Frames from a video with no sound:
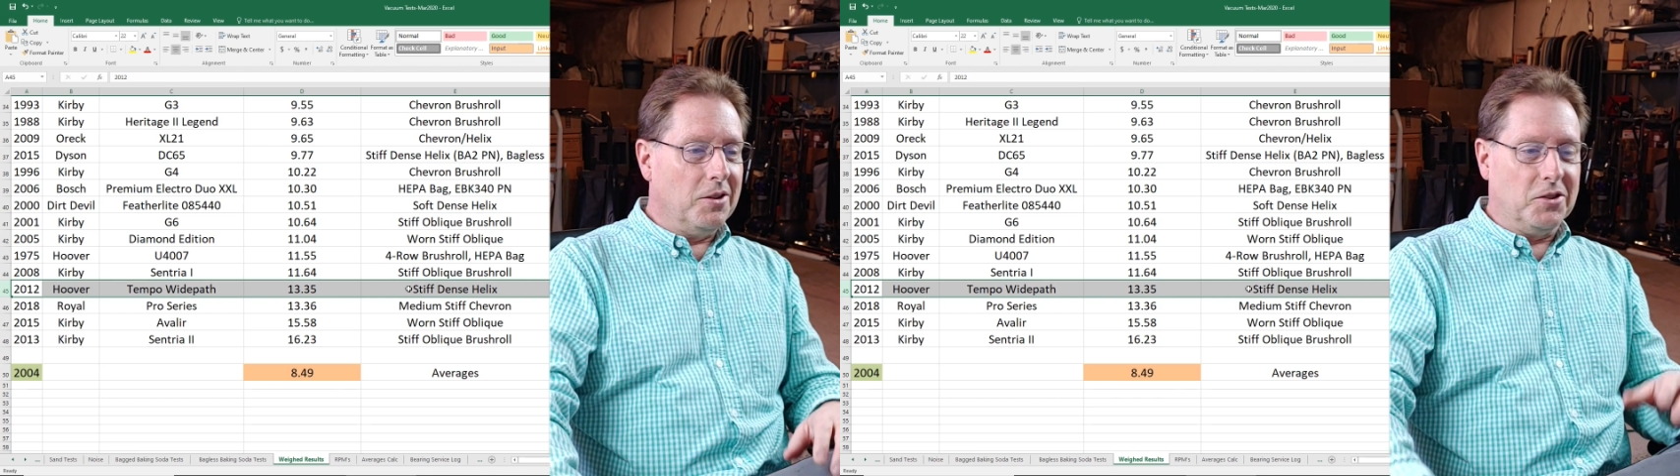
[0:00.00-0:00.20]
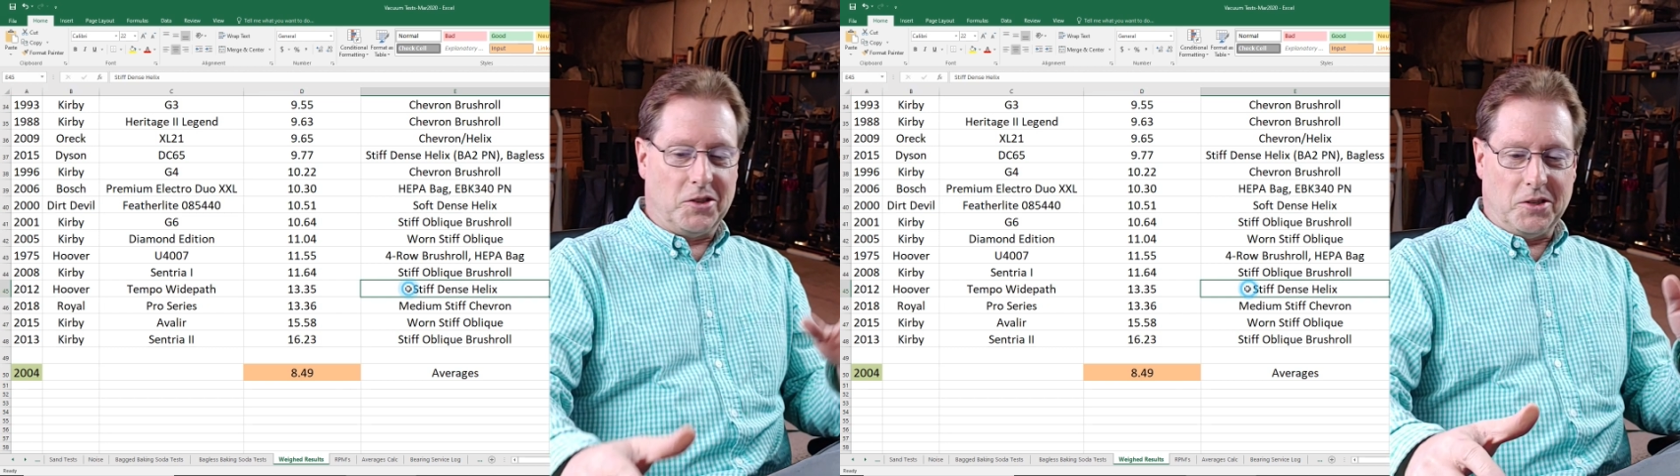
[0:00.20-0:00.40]

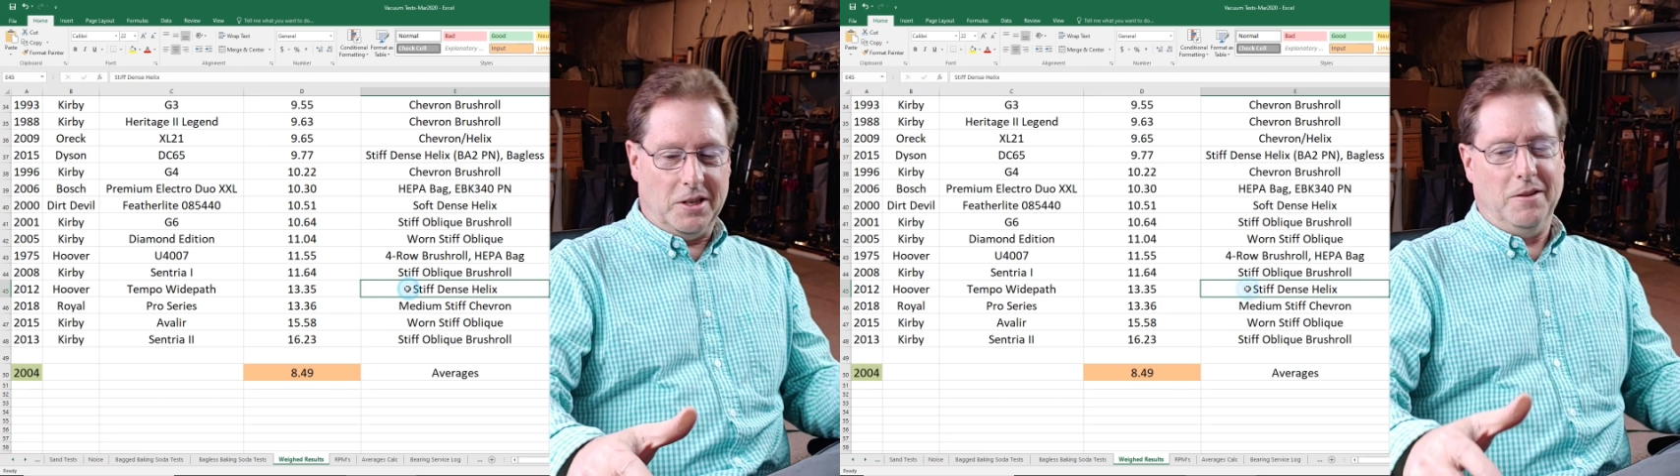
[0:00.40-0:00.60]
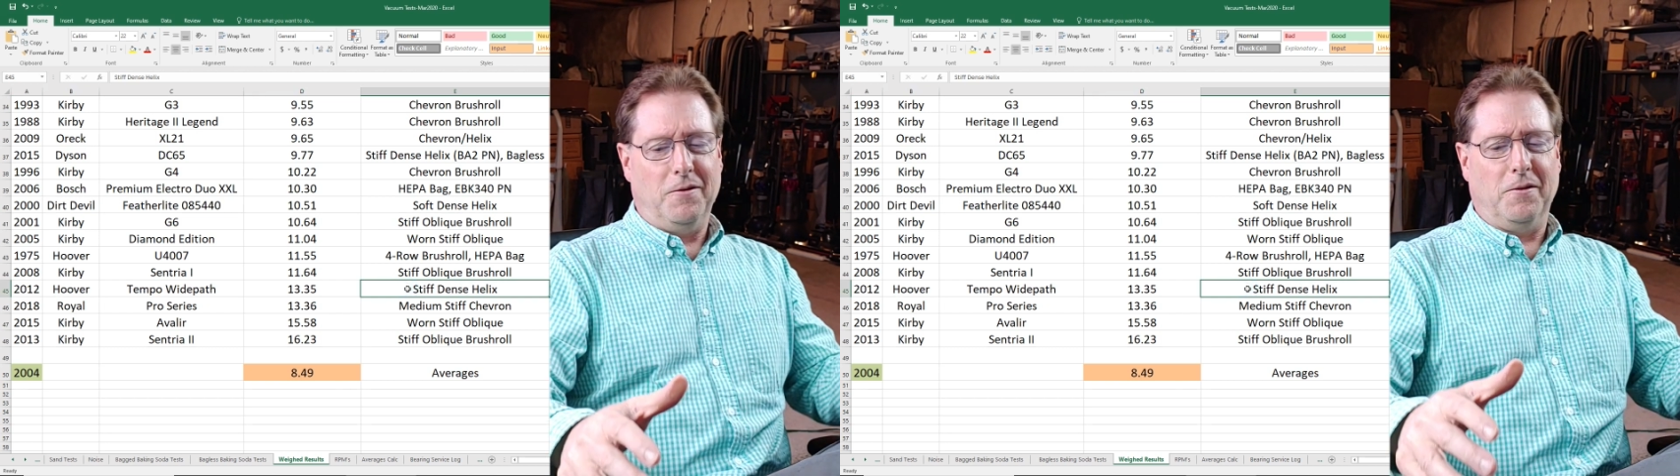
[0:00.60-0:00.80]

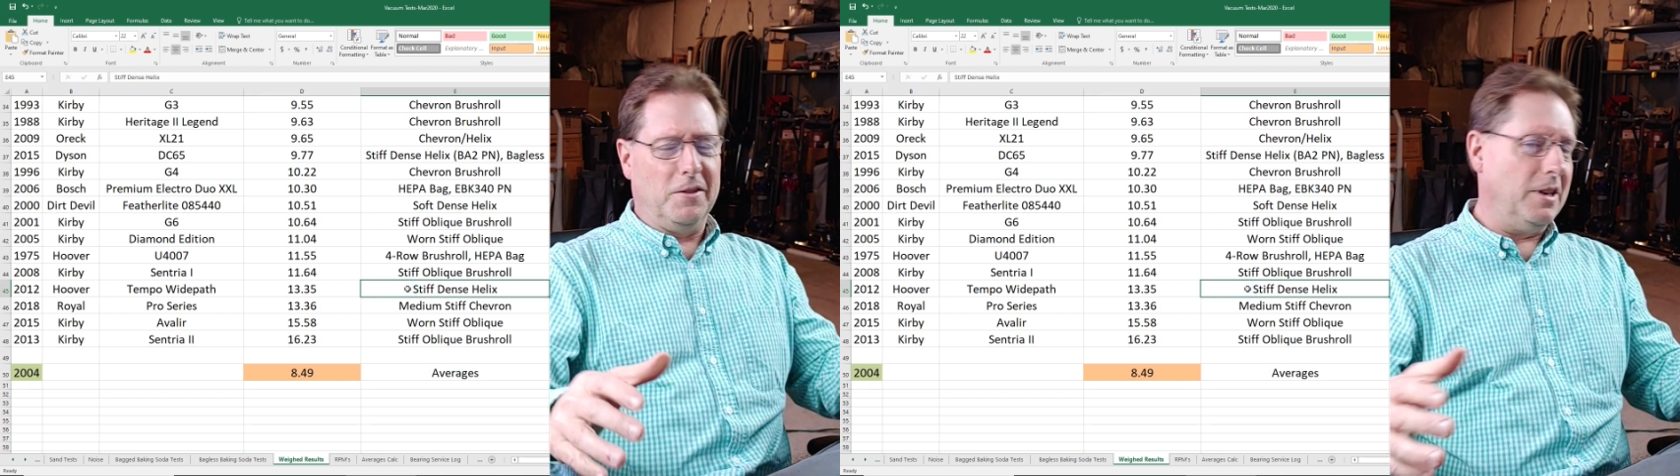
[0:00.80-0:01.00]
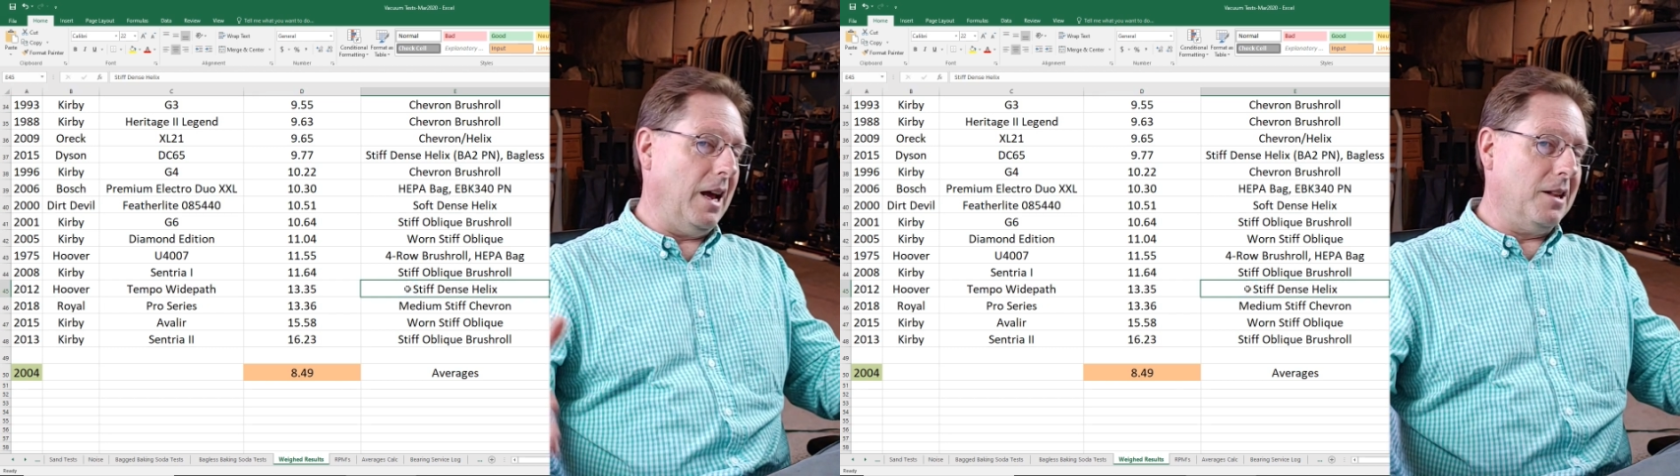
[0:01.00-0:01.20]
stiff,
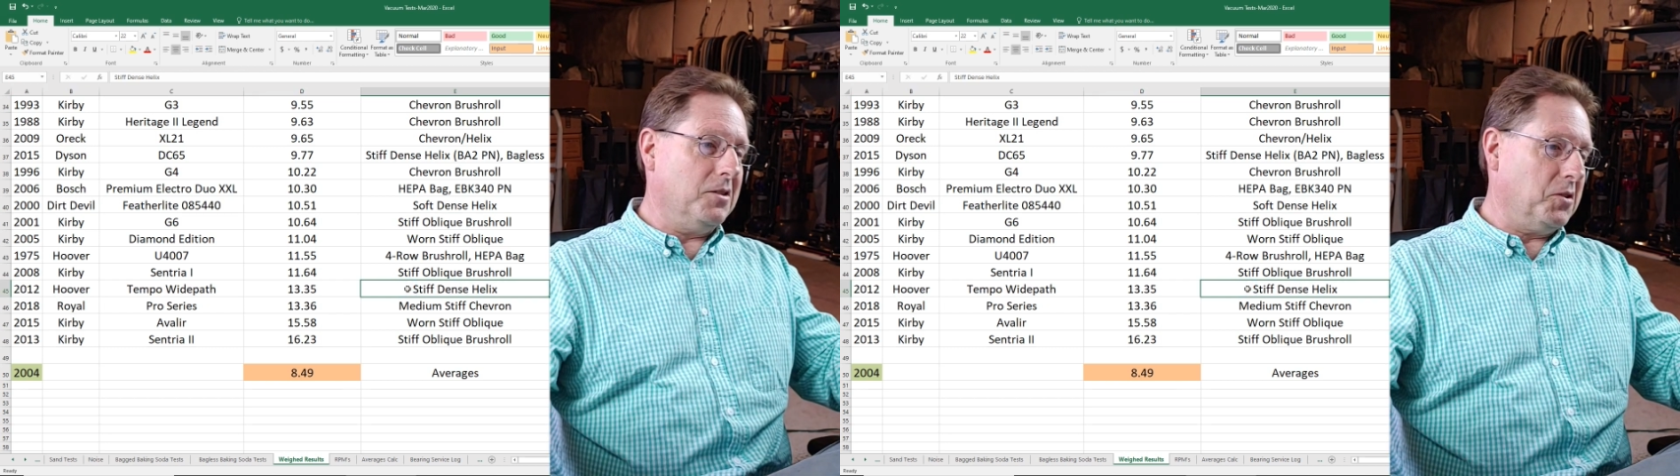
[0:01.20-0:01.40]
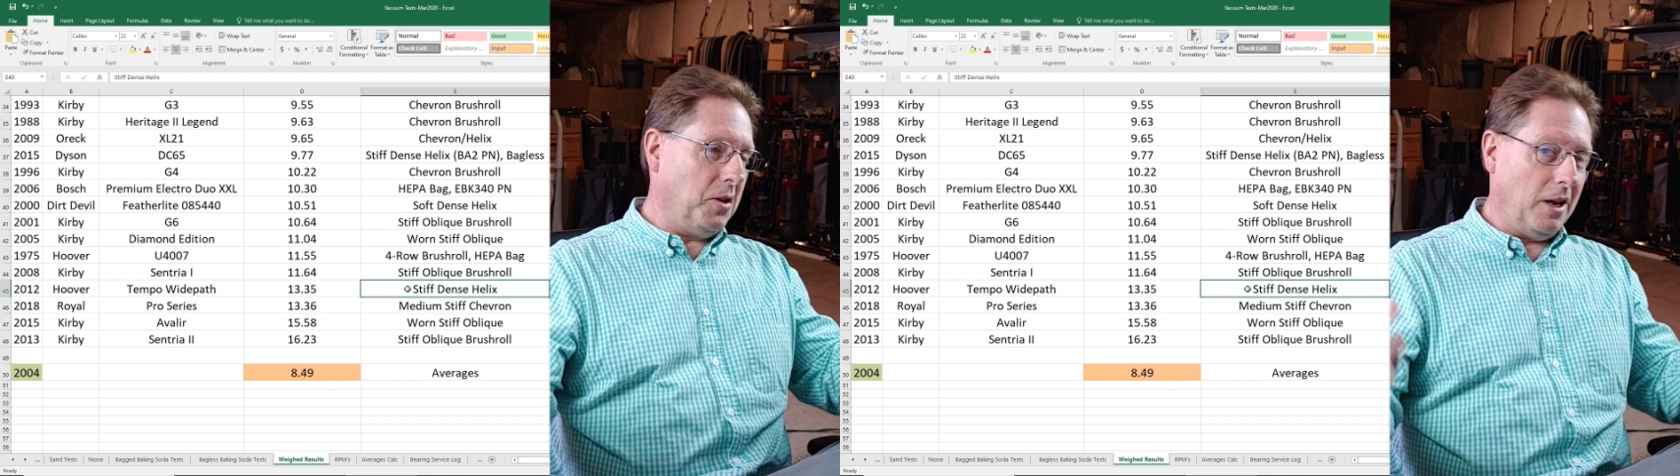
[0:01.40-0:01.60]

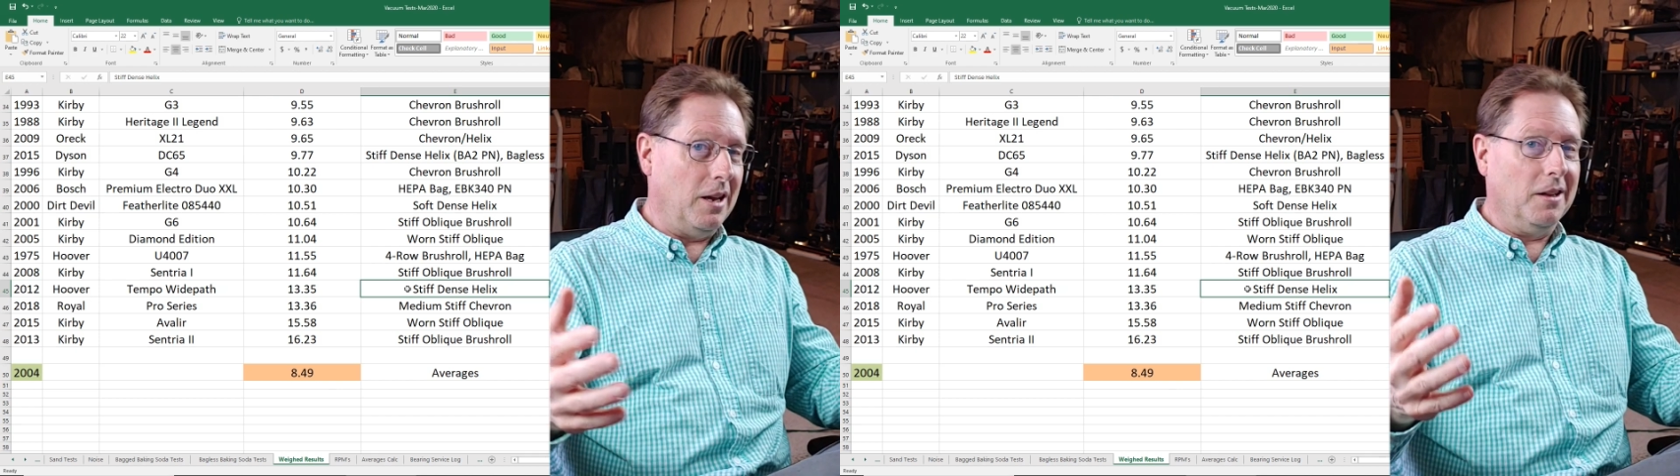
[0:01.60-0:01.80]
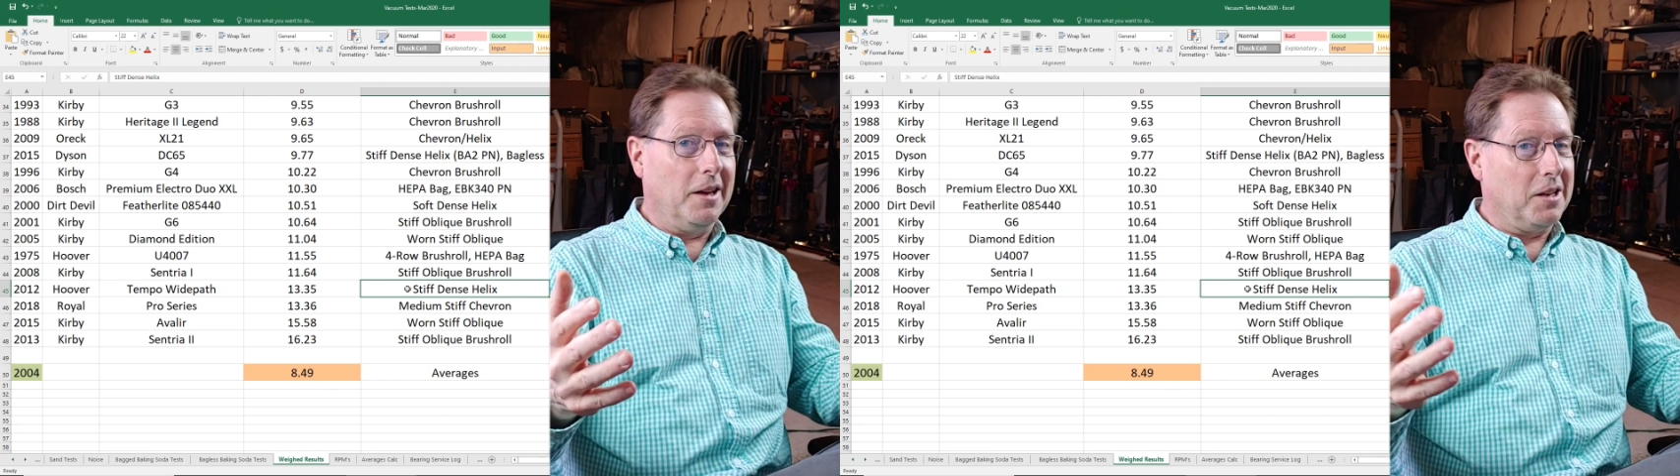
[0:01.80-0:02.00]
dense
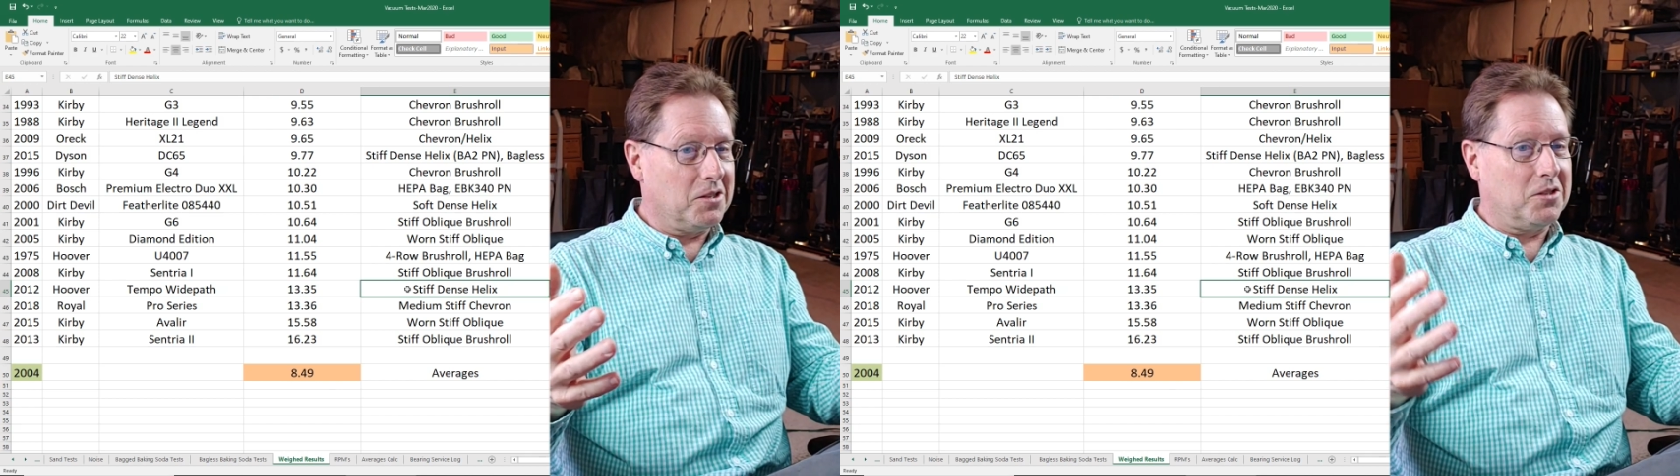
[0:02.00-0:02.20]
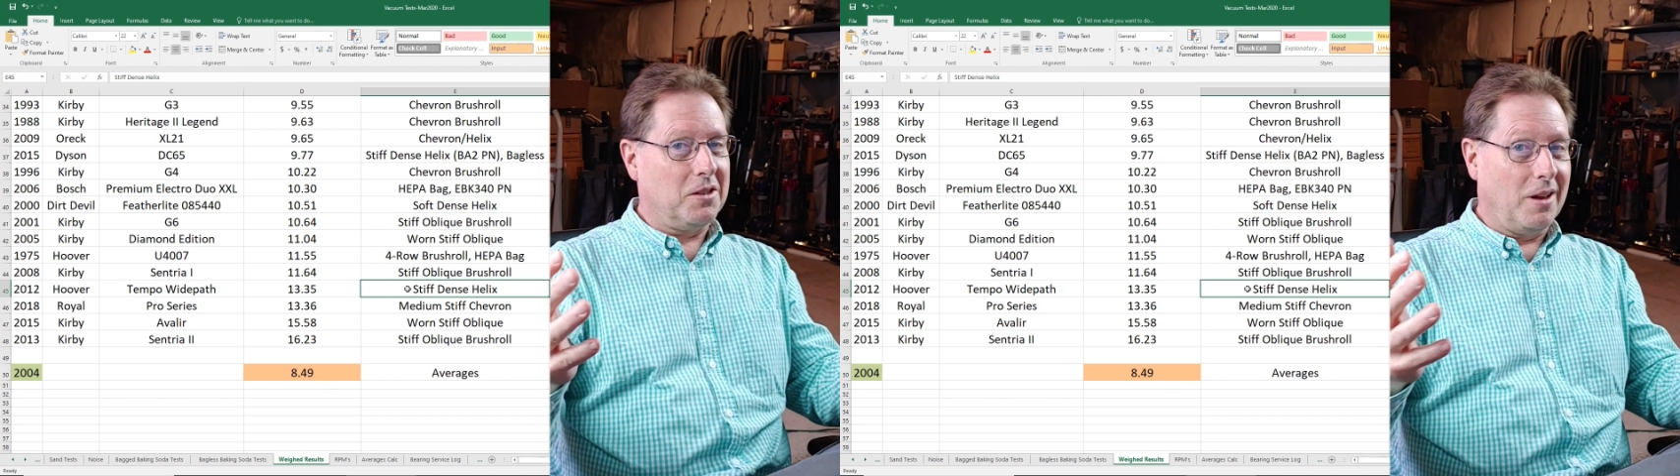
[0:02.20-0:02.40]

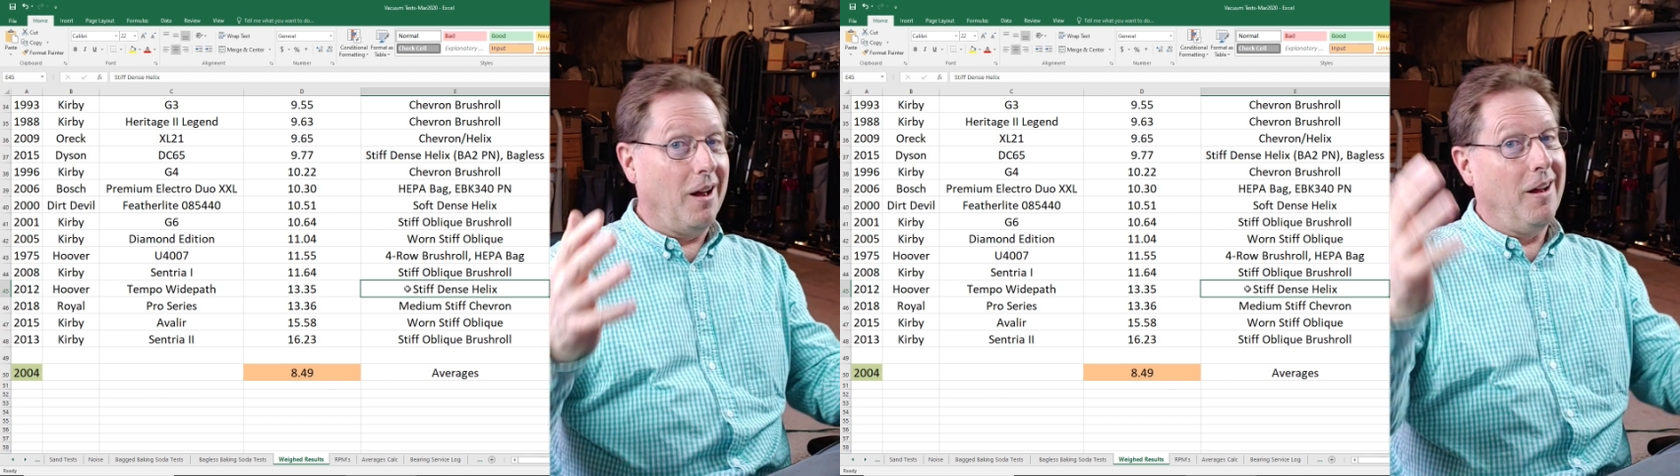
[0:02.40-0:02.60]
helix.